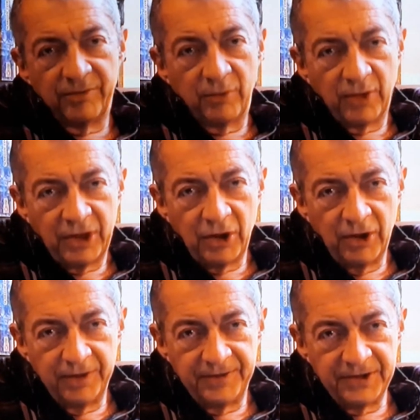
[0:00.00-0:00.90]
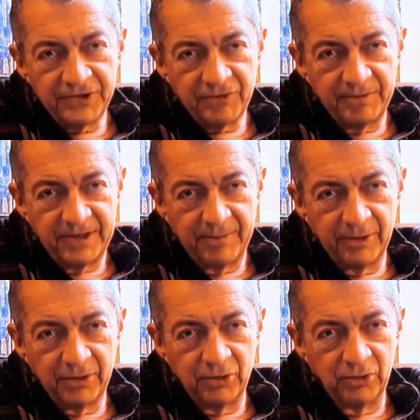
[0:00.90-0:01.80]
We've already heard this from
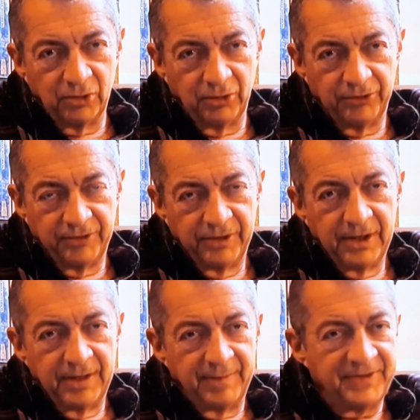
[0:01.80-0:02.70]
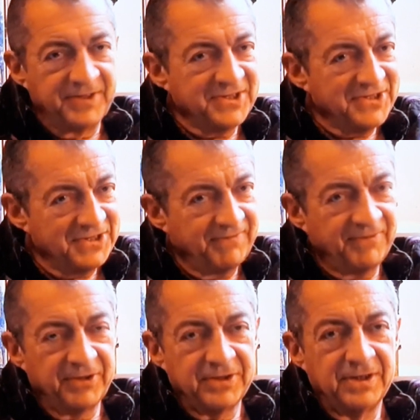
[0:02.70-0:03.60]
Deborah Gould, but this is
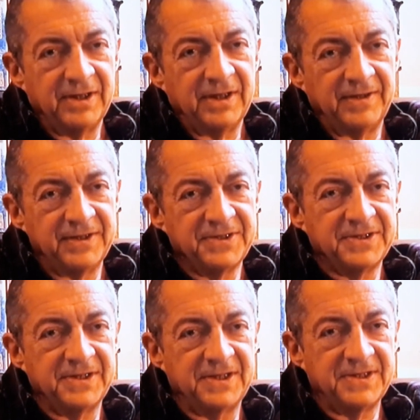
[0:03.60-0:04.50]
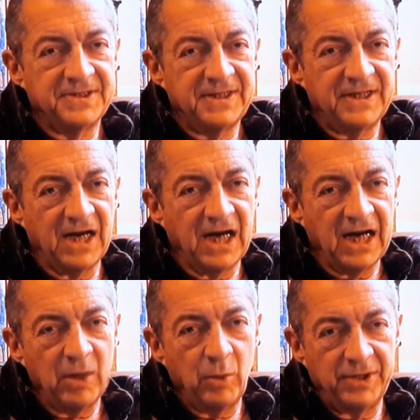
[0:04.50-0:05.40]
different. This is the
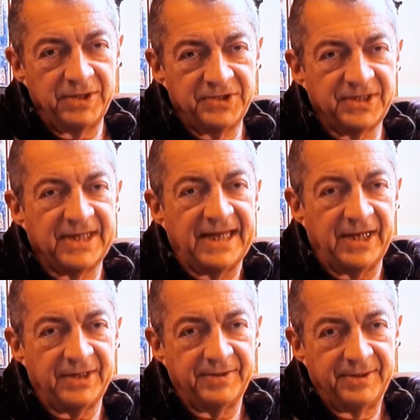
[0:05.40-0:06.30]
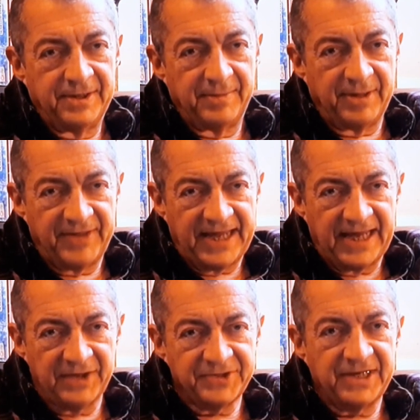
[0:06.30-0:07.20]
eyewitness account by the
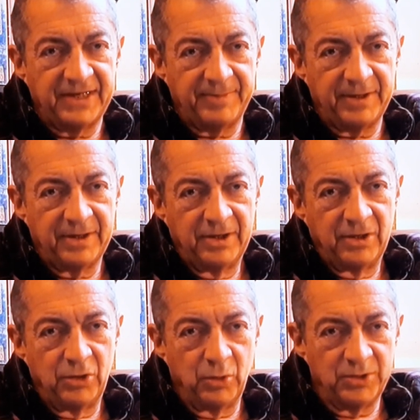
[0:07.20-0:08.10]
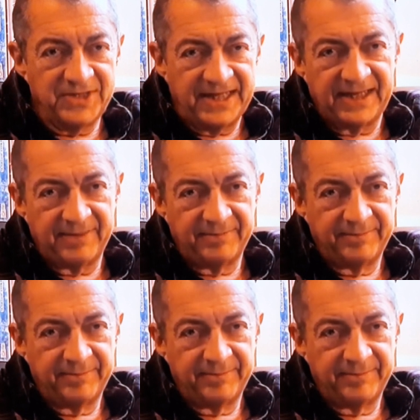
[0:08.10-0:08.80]
housekeeper who was there.